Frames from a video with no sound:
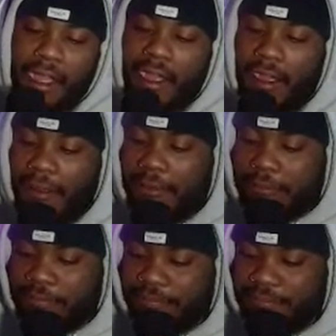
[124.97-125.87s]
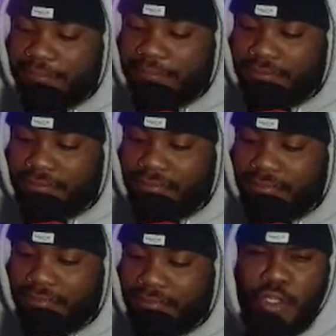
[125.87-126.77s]

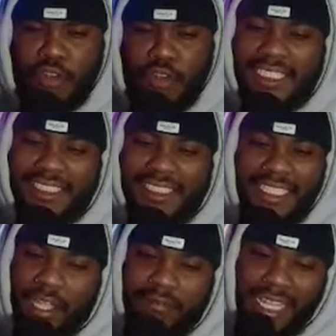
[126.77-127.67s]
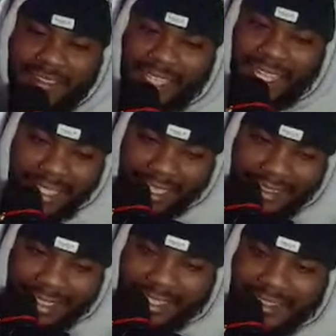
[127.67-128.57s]
you realize like, no,
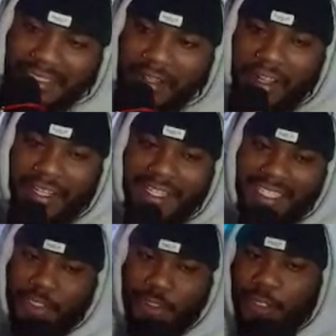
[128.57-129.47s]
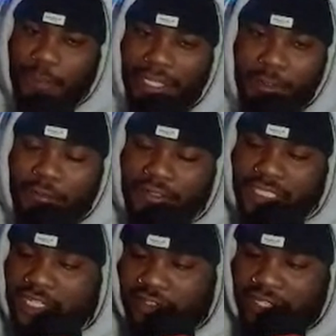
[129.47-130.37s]
that's not it. Because you can play an
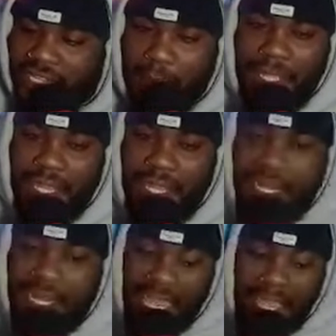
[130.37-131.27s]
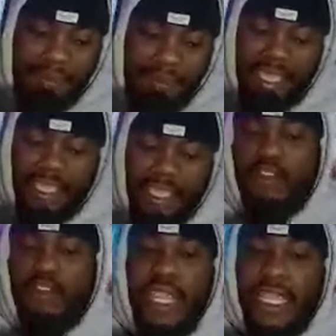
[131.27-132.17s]
oversaturated game and have a great